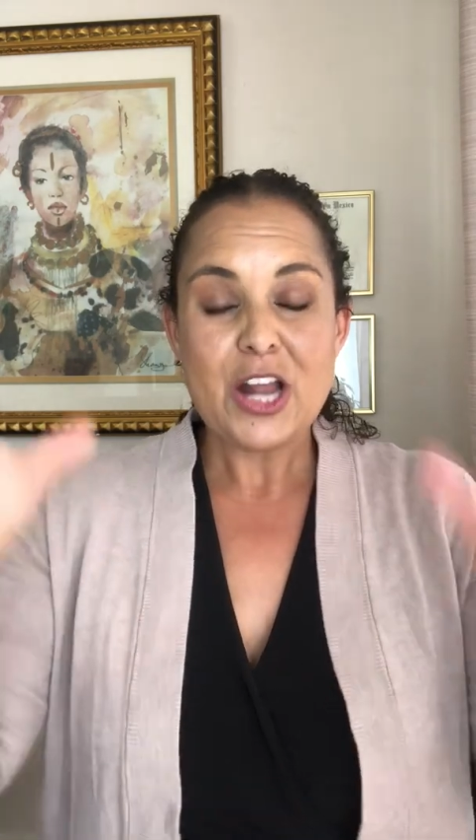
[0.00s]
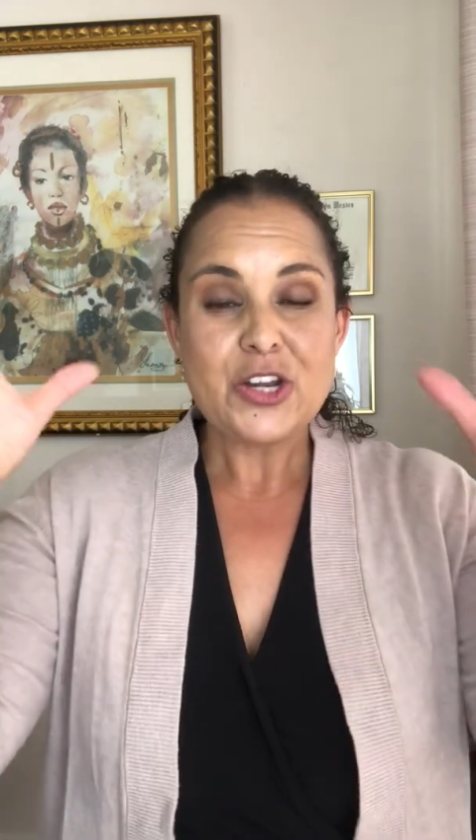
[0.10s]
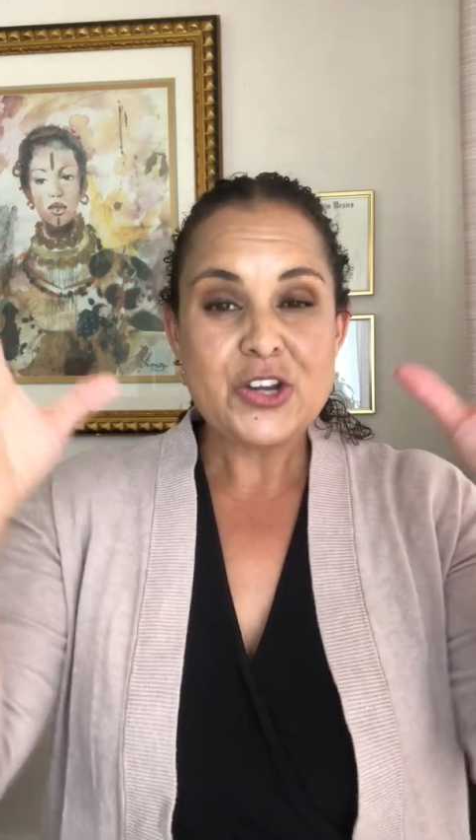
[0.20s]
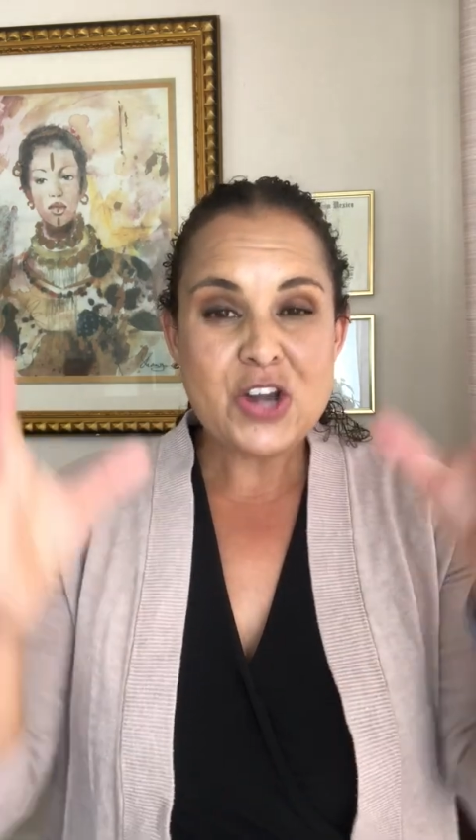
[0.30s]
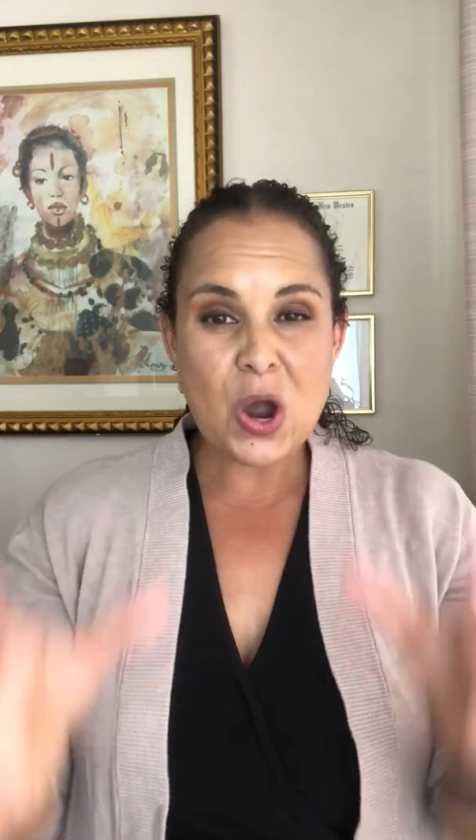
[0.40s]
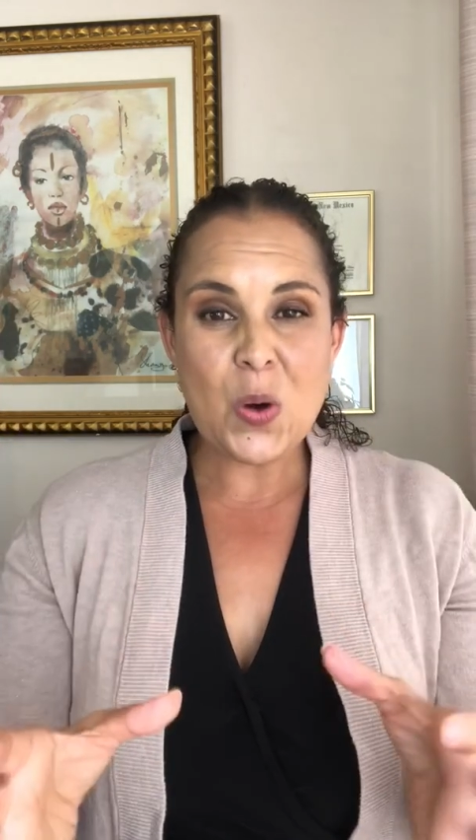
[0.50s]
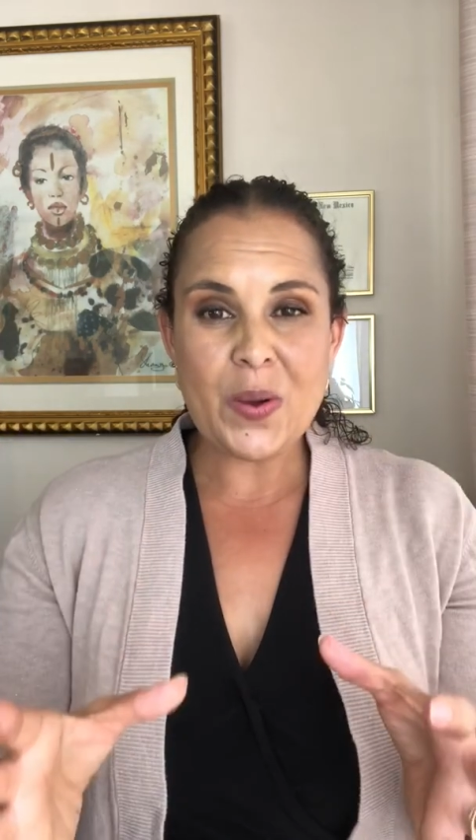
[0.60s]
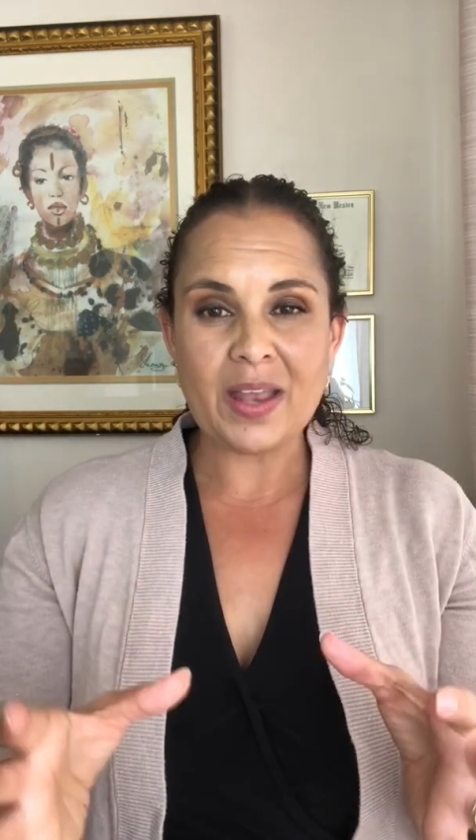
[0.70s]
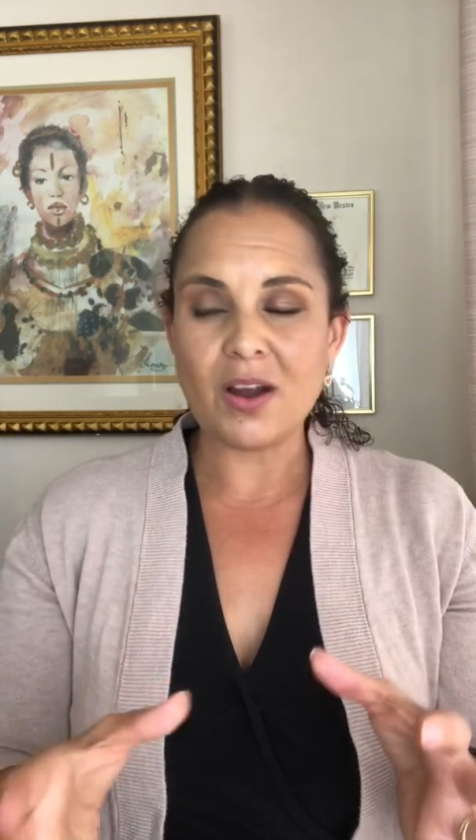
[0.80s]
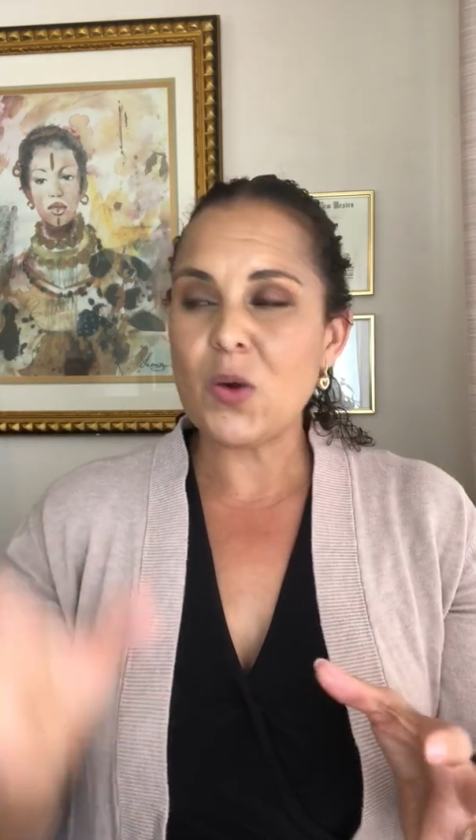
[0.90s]

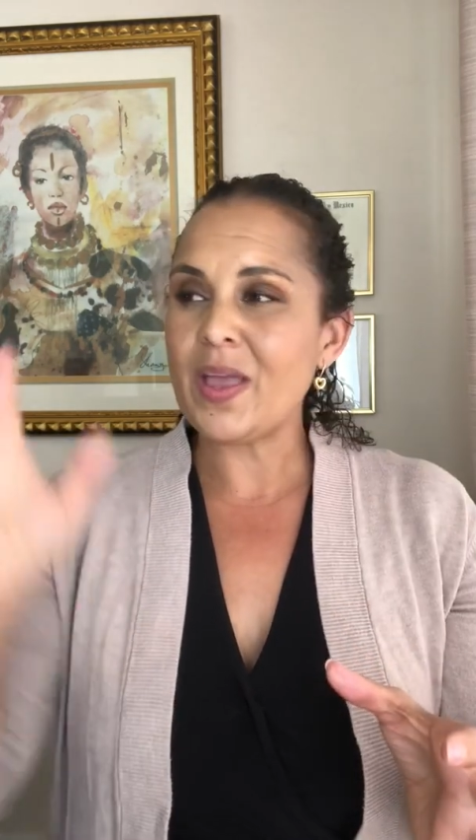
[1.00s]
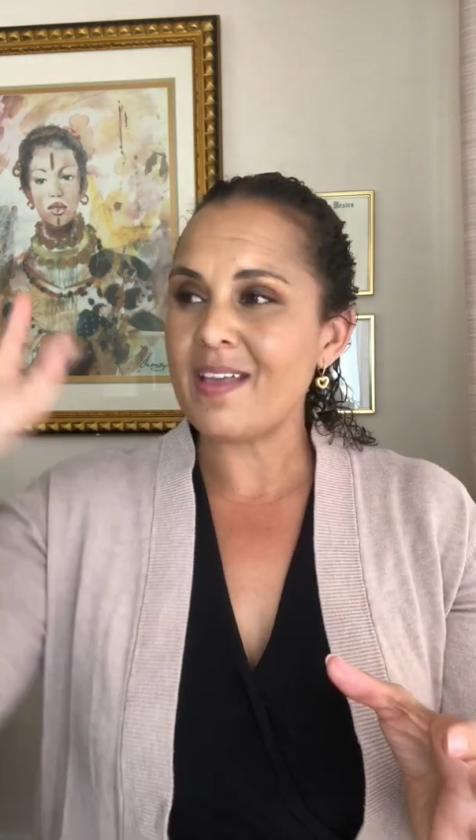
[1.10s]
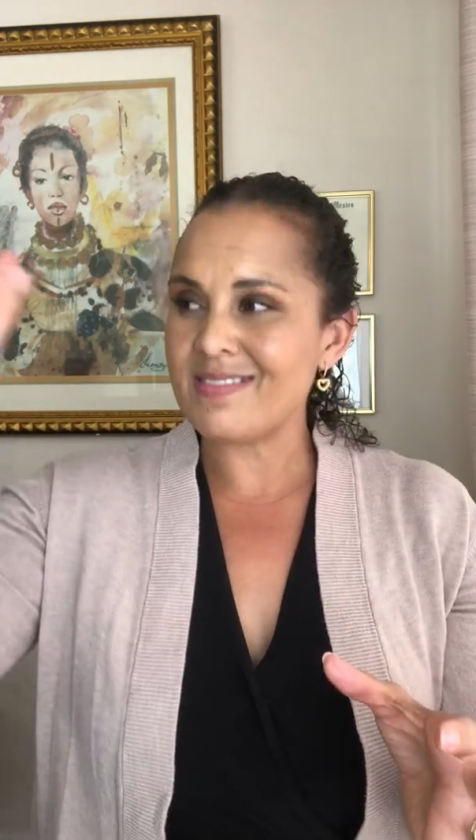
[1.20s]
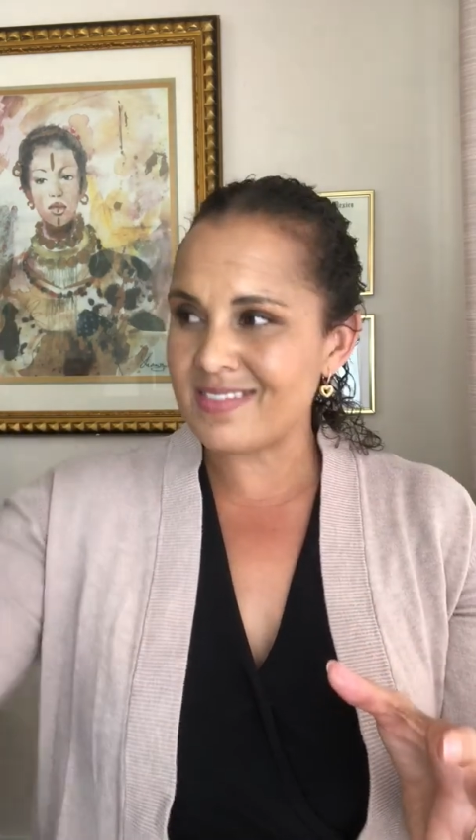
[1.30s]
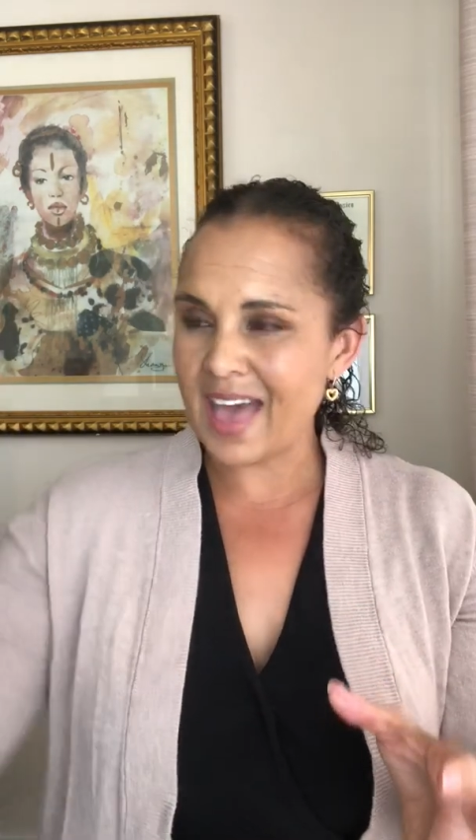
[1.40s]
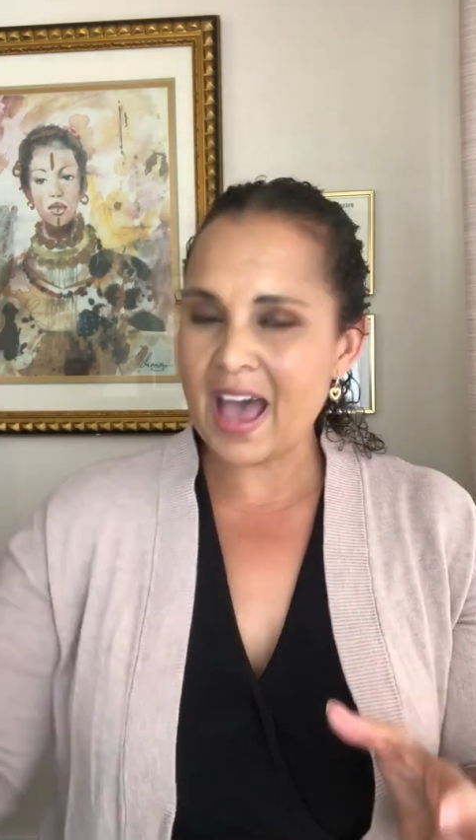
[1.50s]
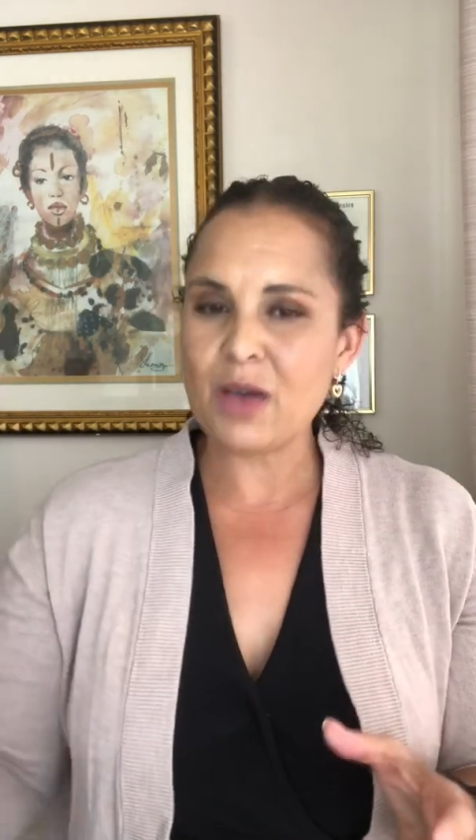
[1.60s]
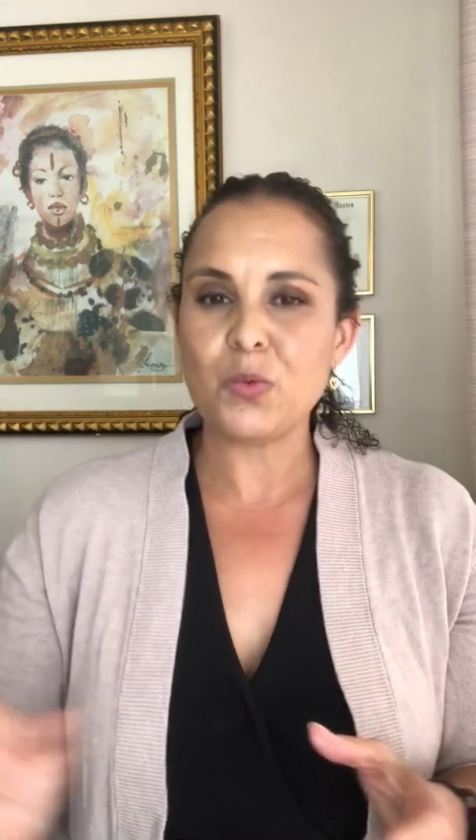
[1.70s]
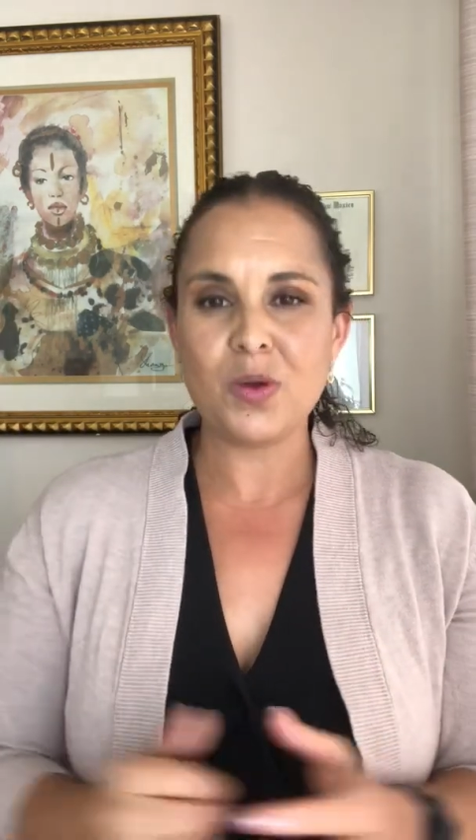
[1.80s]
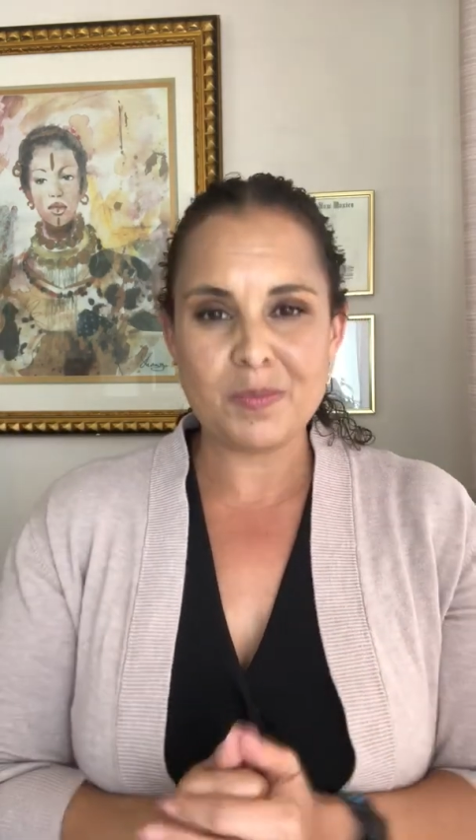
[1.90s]
knowing, okay,
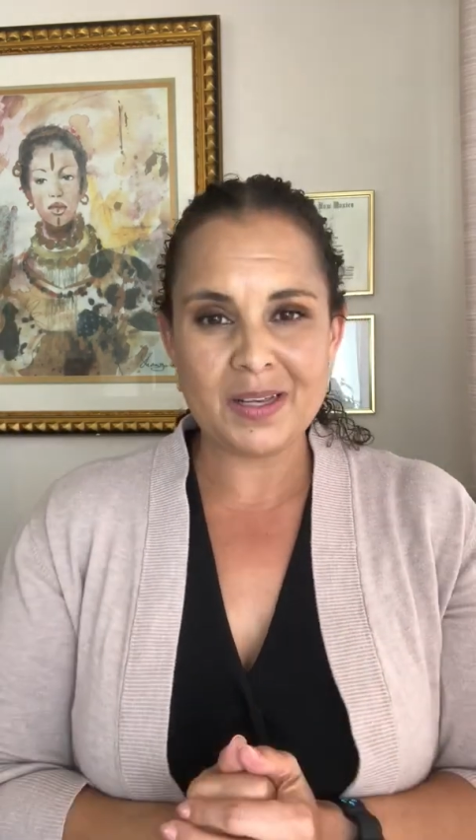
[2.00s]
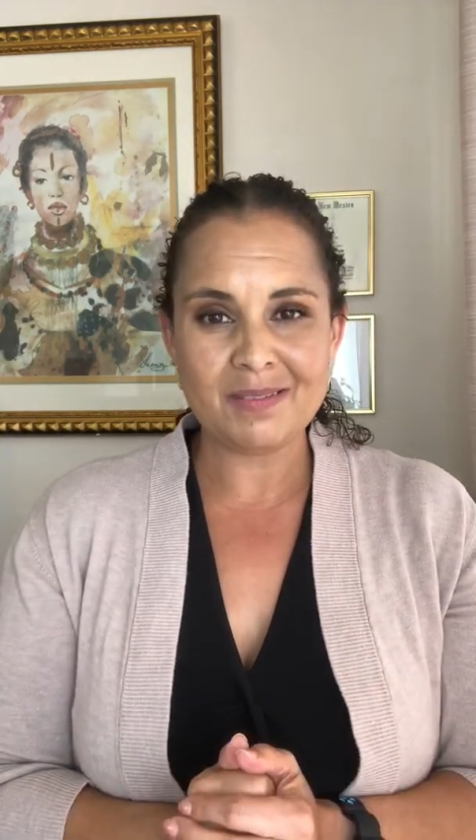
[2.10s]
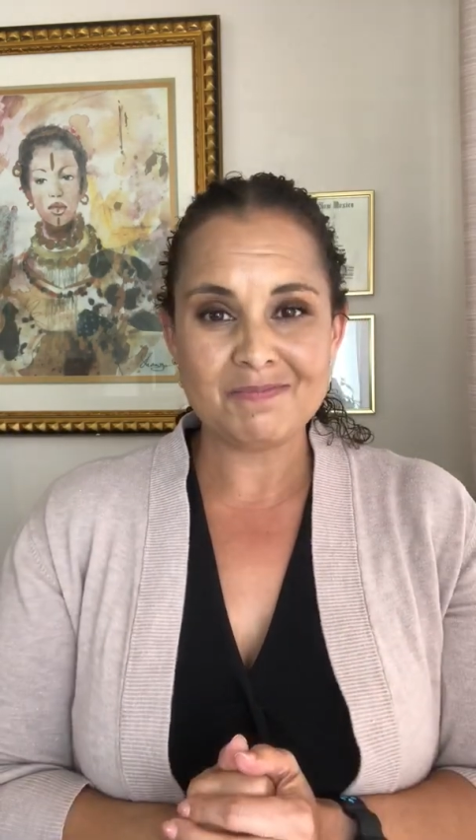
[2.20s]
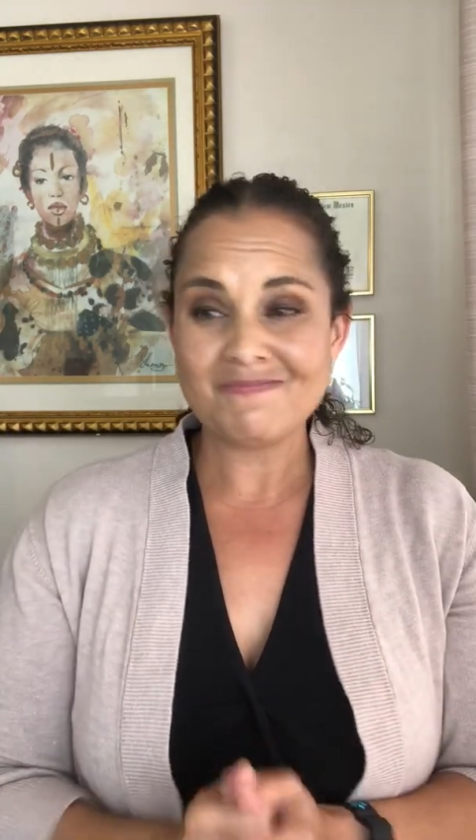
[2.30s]
that woman,